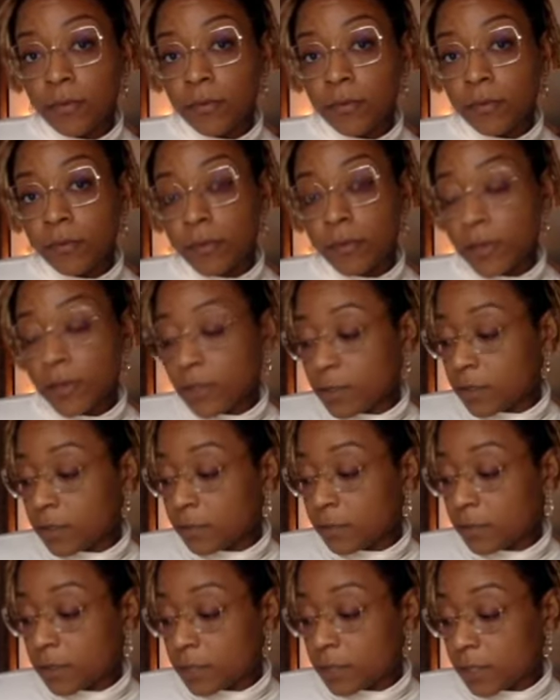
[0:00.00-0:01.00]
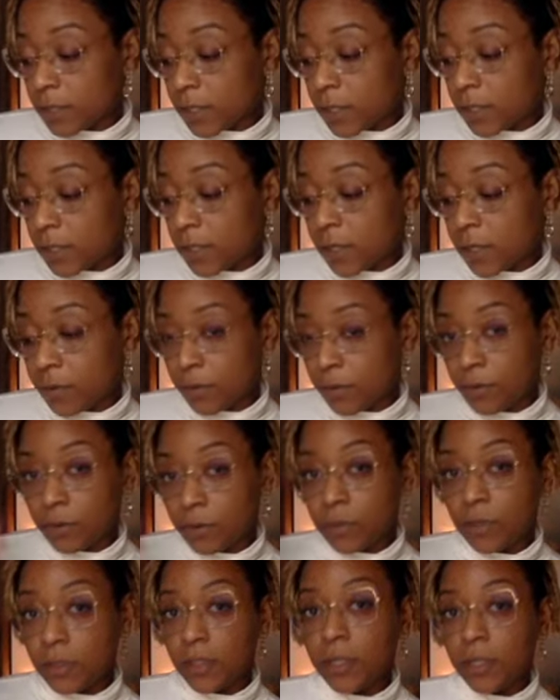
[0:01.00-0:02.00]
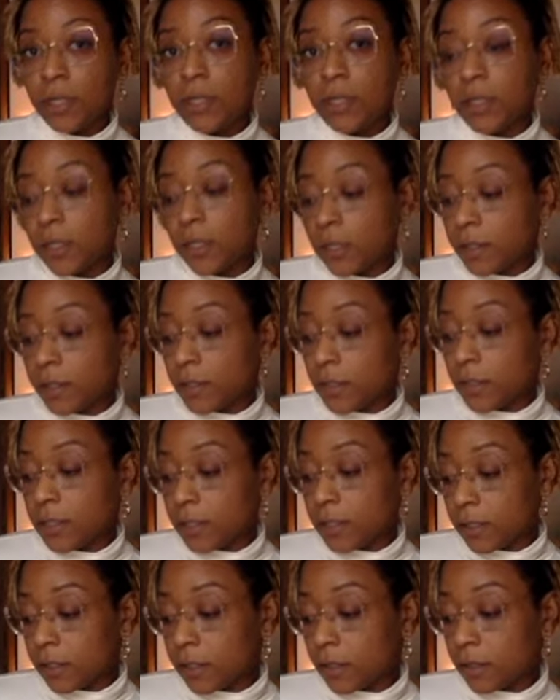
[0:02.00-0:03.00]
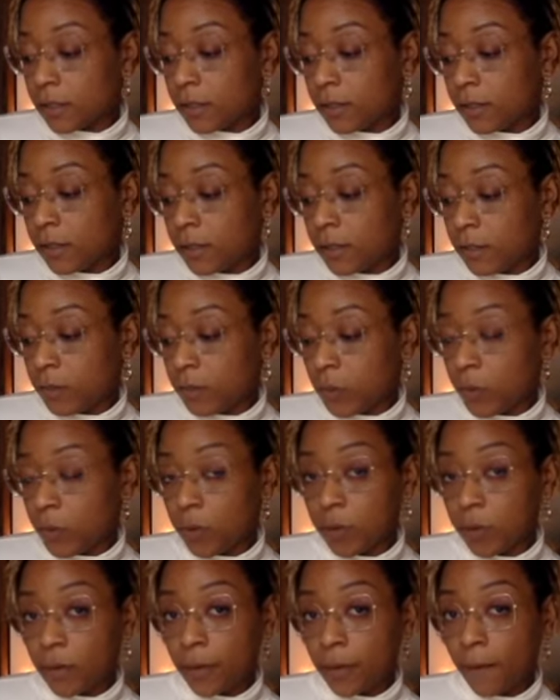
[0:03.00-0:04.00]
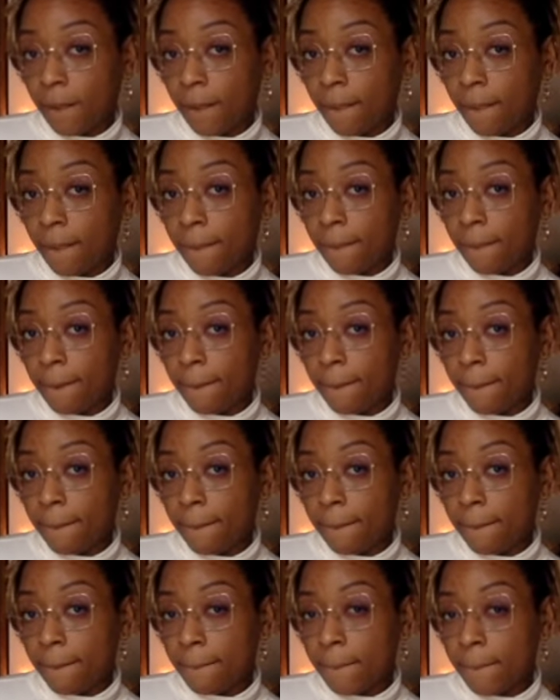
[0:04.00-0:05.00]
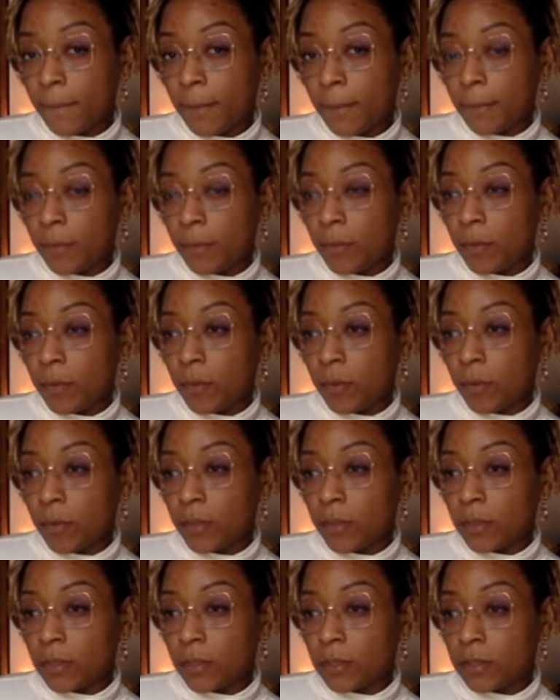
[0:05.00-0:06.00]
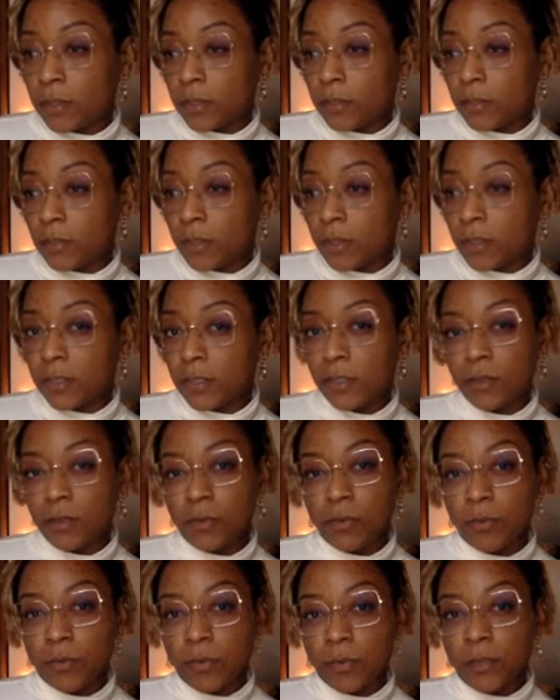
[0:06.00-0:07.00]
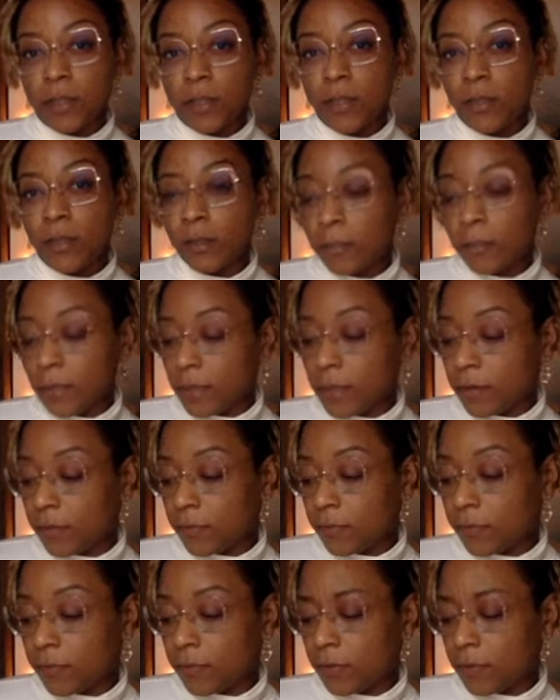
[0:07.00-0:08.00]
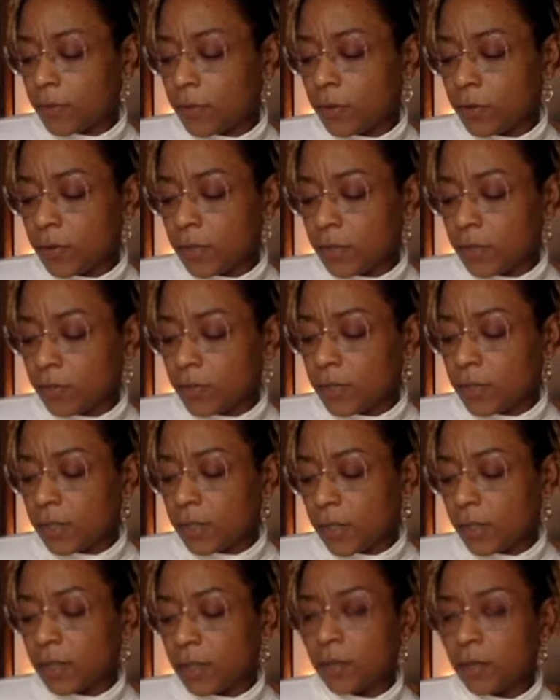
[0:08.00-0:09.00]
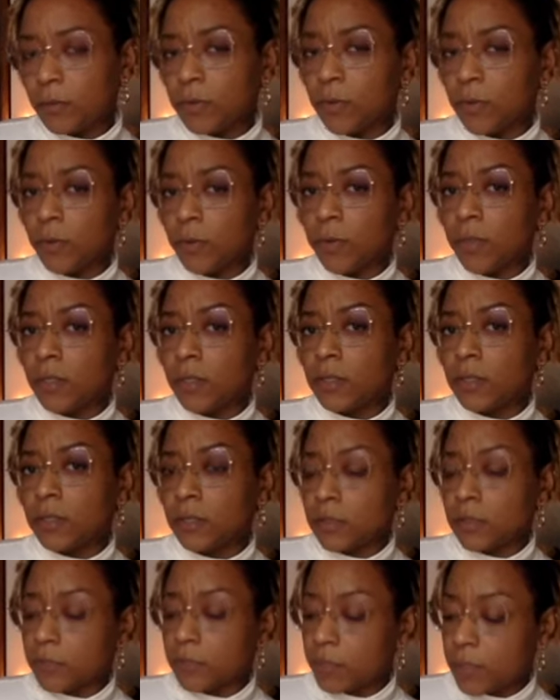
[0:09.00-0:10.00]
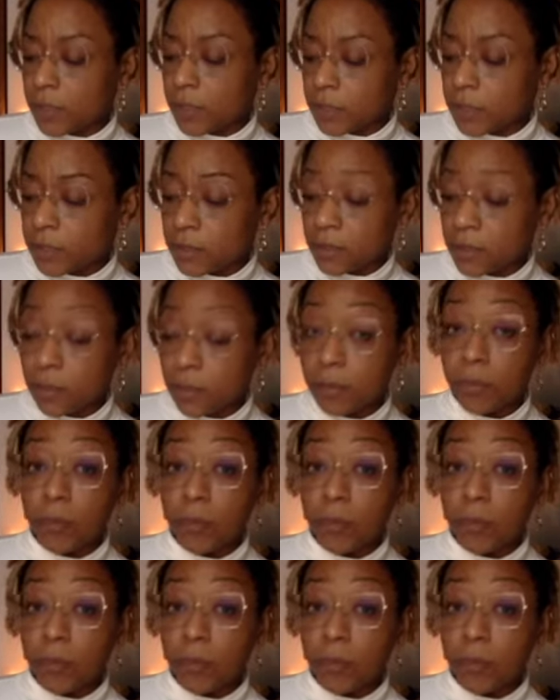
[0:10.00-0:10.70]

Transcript: Because something's not allowing you to think clearly anymore. Maybe we weren't listening to ourselves when we saw the amount of, you know, give and take that was going into this relationship.